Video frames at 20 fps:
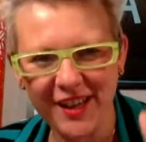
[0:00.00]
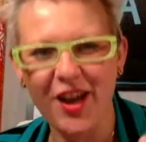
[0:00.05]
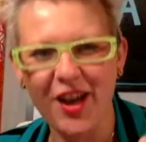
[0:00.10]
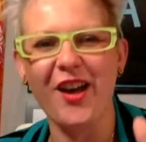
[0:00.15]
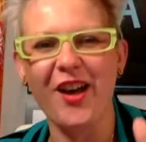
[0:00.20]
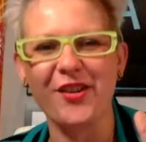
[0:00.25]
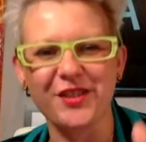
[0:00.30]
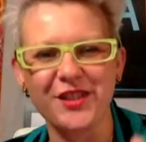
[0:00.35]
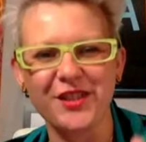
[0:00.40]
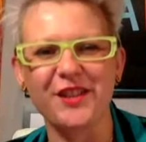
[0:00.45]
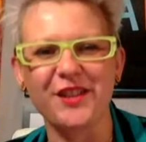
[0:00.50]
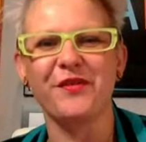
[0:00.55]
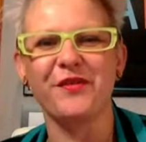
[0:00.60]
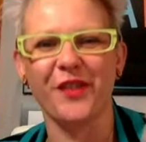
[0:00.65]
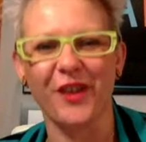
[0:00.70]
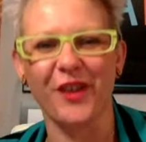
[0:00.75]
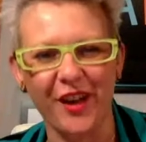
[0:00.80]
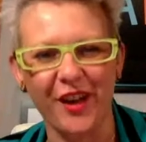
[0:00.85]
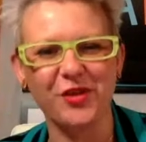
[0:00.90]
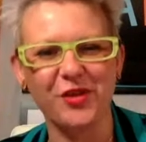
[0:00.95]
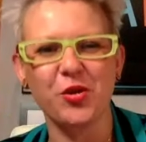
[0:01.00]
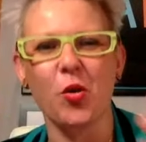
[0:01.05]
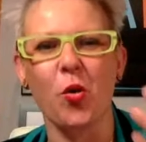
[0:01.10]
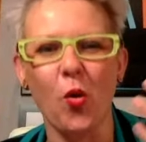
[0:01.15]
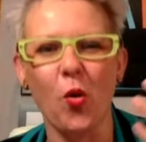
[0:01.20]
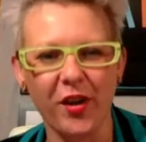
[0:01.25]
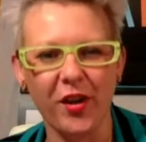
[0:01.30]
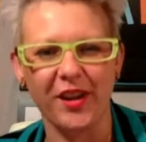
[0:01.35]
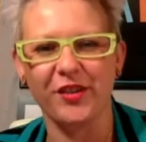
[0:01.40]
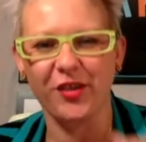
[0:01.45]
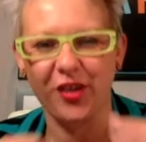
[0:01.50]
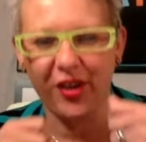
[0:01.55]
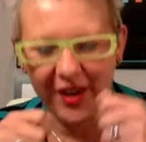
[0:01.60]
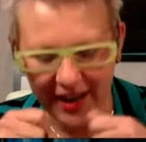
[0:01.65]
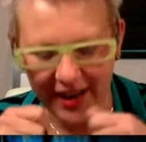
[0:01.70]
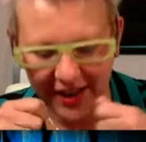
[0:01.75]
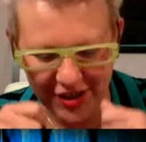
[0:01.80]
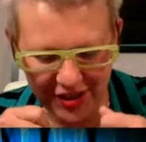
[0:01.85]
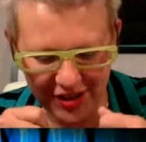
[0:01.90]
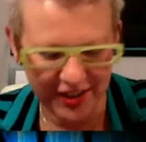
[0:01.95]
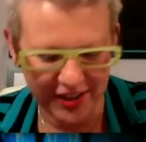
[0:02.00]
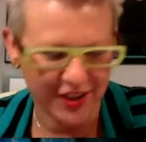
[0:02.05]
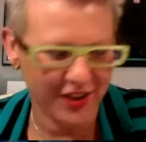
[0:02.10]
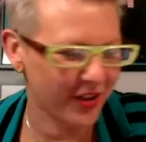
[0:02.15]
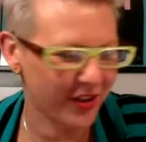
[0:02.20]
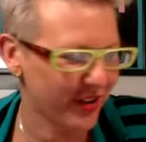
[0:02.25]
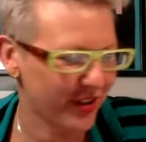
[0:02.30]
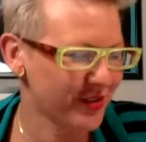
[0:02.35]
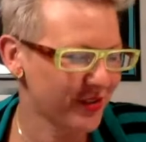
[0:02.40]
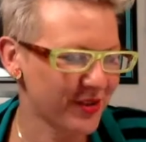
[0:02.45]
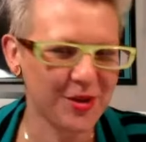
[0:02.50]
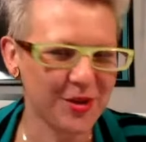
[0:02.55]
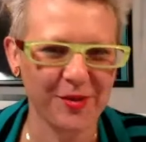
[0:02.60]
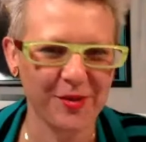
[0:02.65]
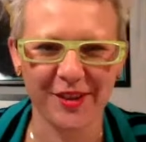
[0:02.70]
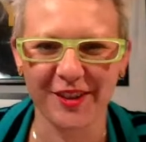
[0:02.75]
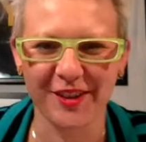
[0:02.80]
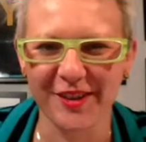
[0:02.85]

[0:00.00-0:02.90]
Aussie for talking, not actually chewing the